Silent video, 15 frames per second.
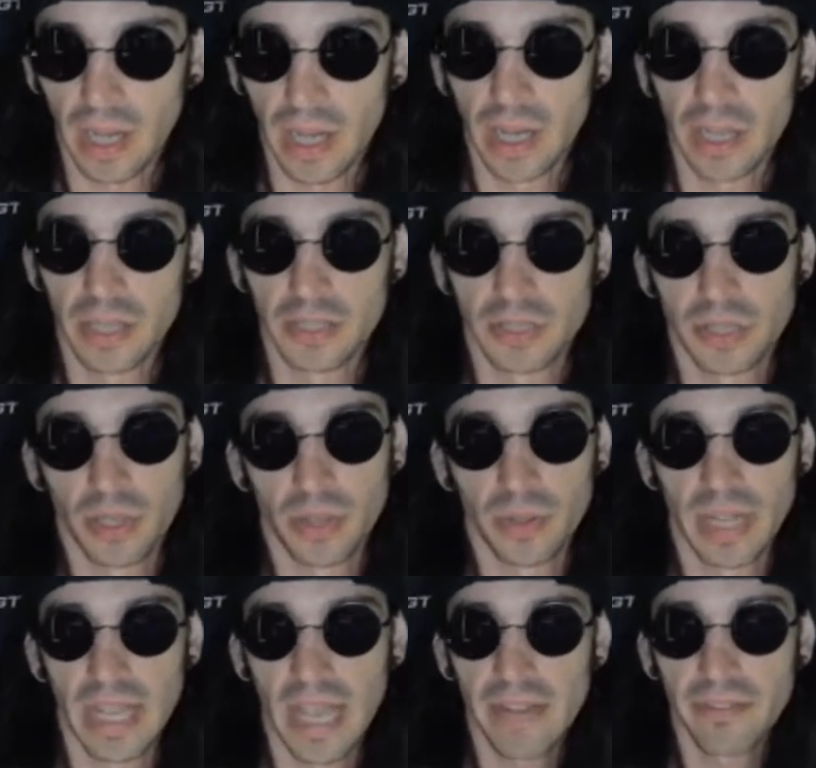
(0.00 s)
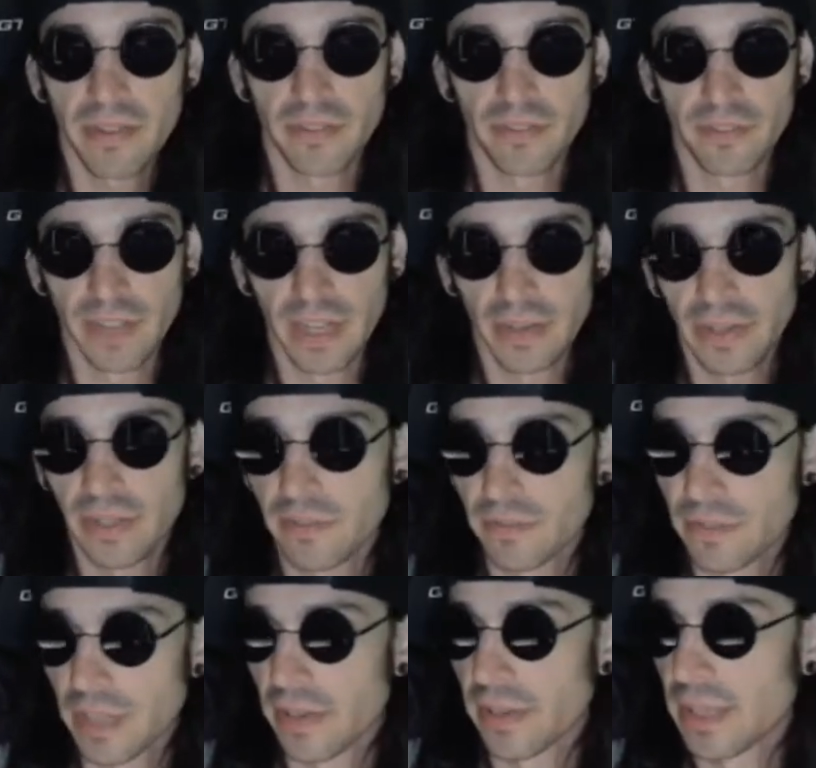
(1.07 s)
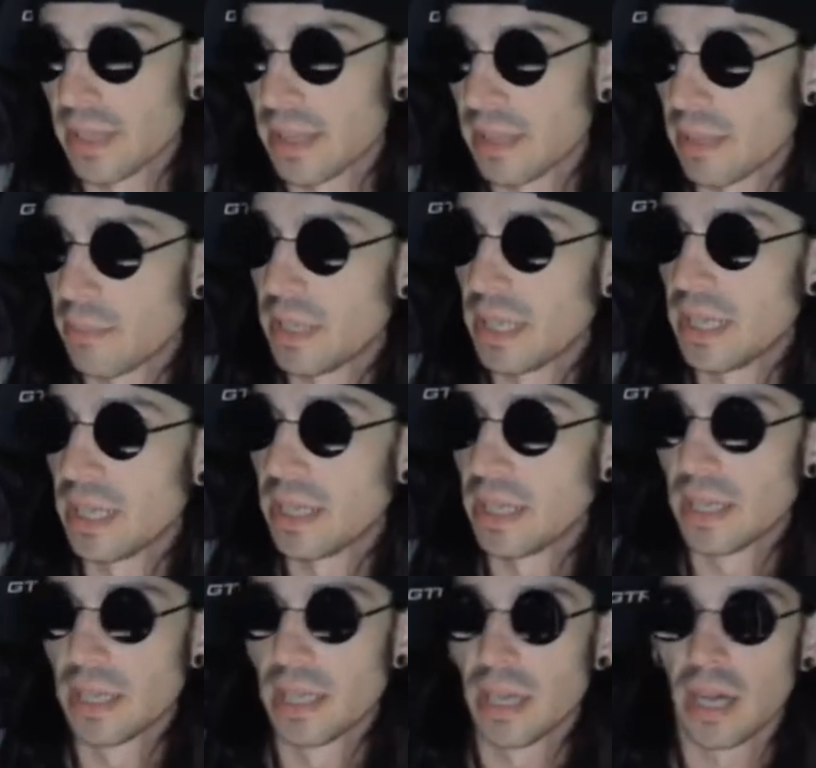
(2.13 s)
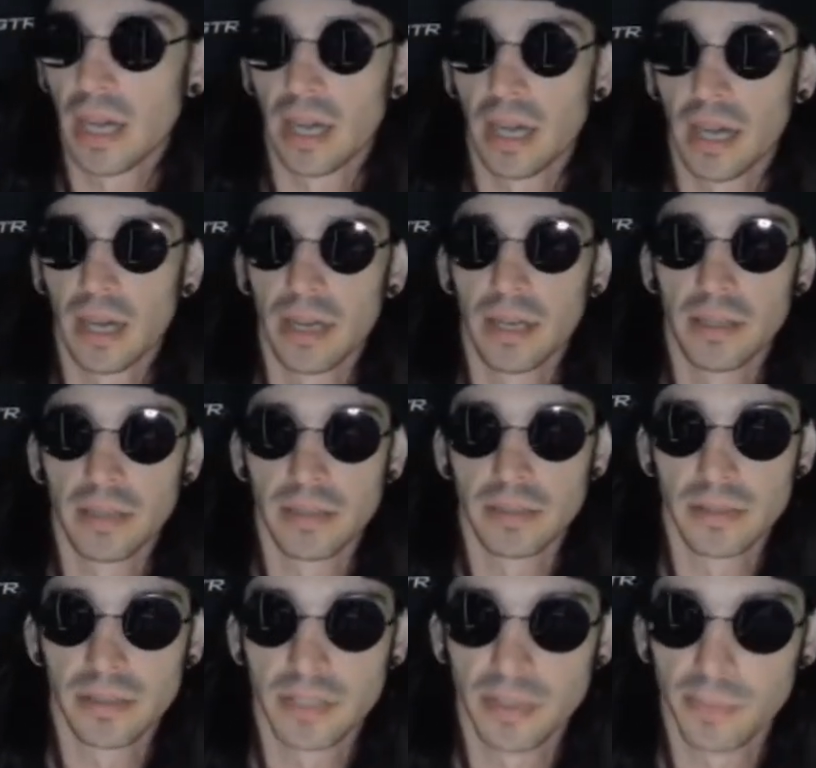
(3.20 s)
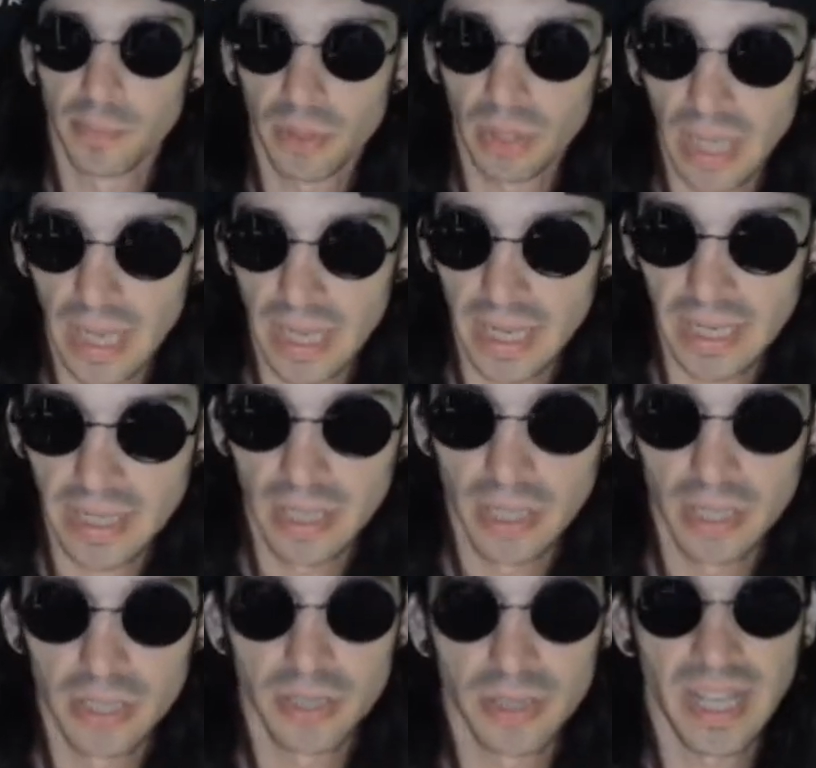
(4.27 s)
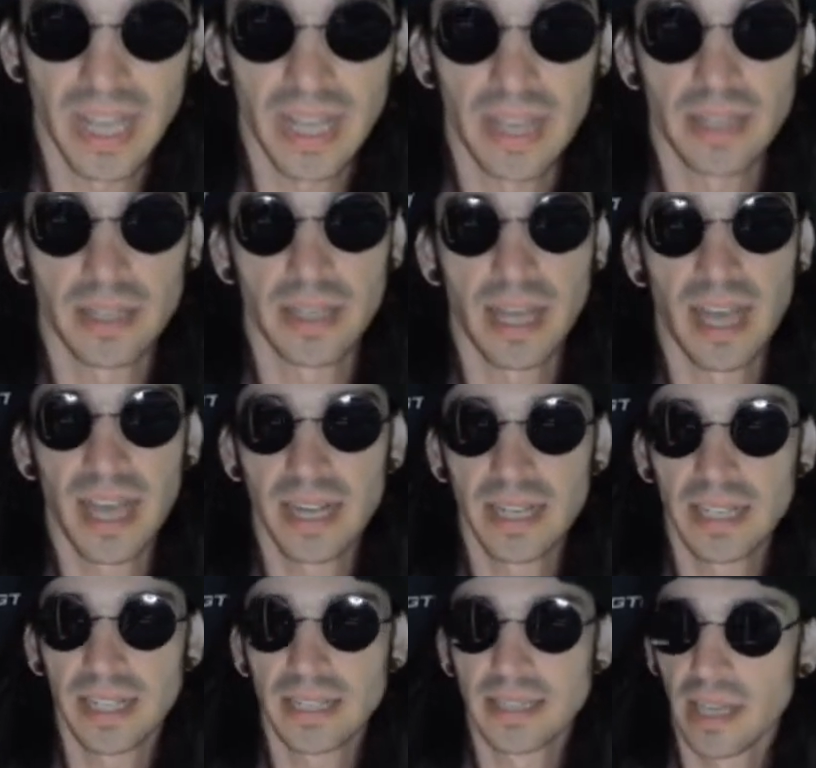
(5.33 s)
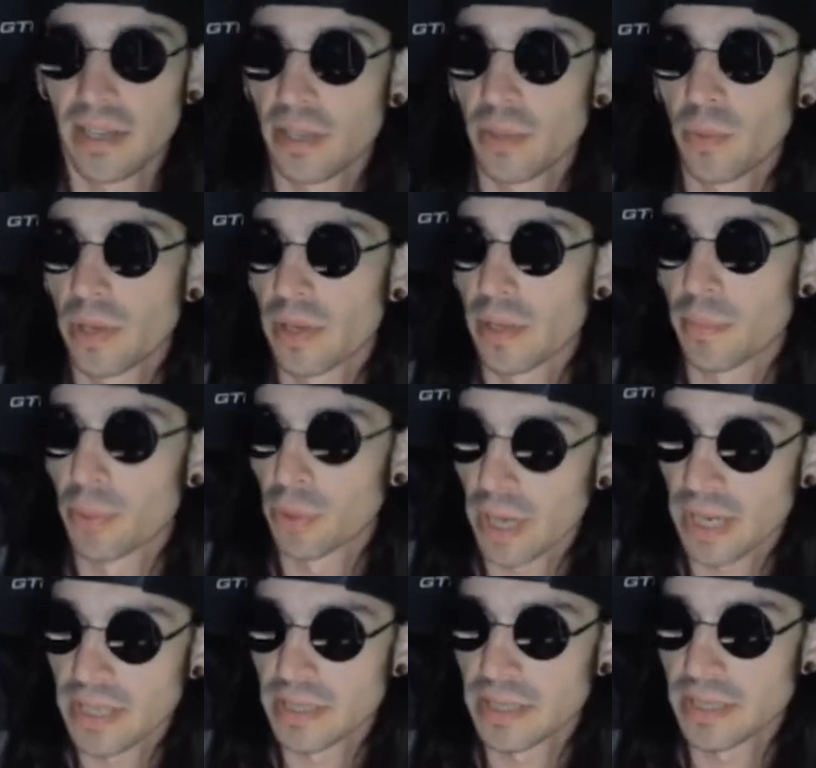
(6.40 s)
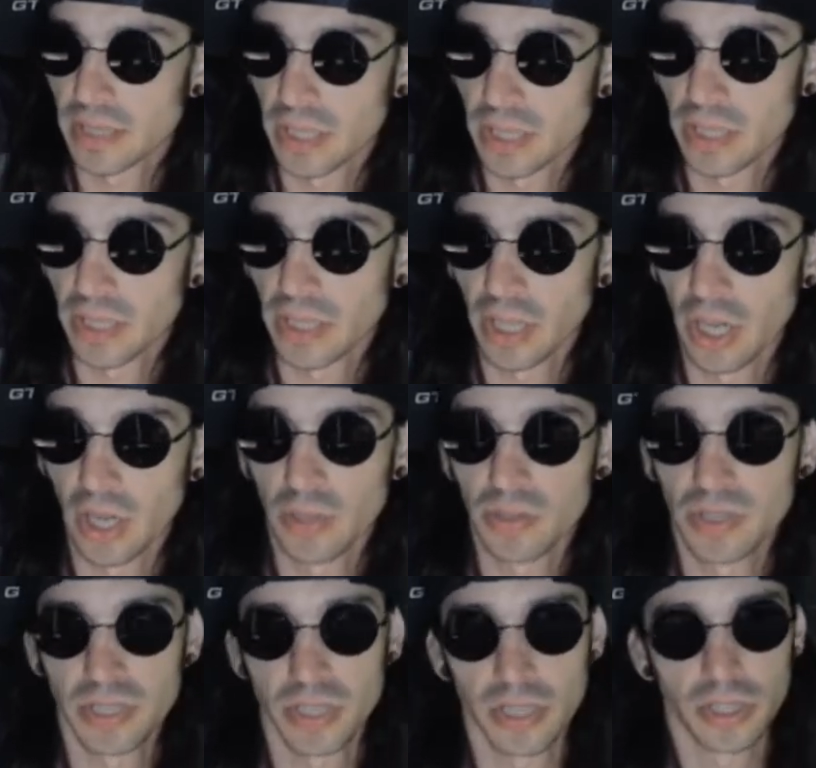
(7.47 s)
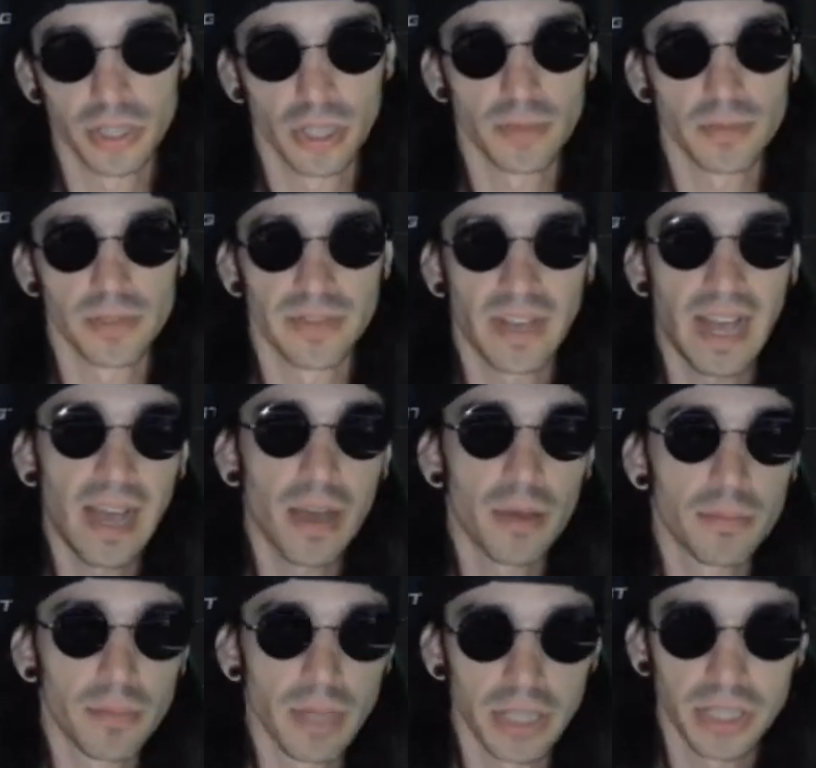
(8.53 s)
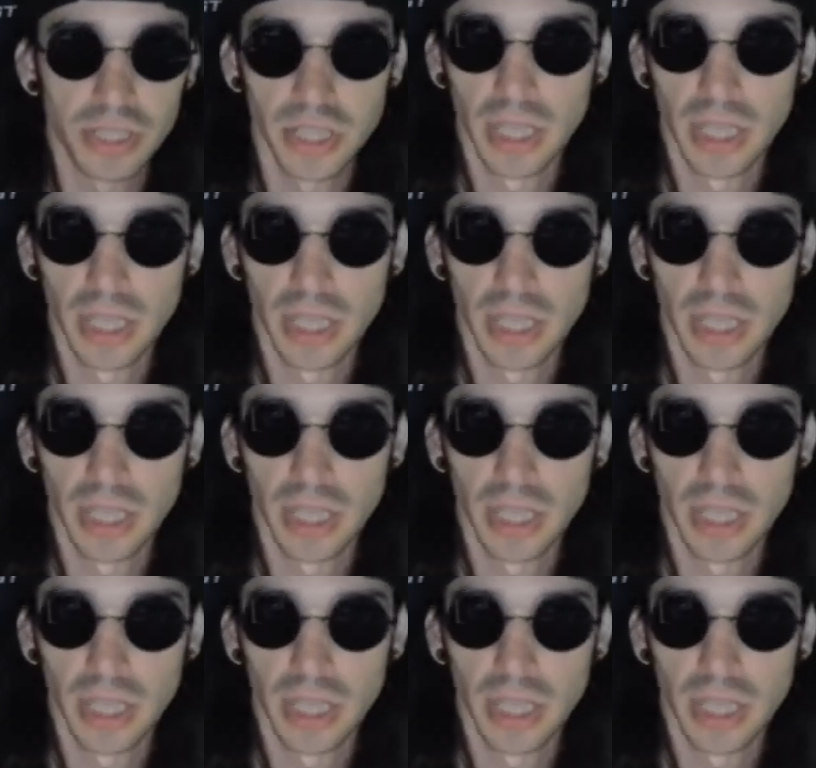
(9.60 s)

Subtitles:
So they have a very, very limited supply. So that kind of can tell you where the price is going to go just in terms of how much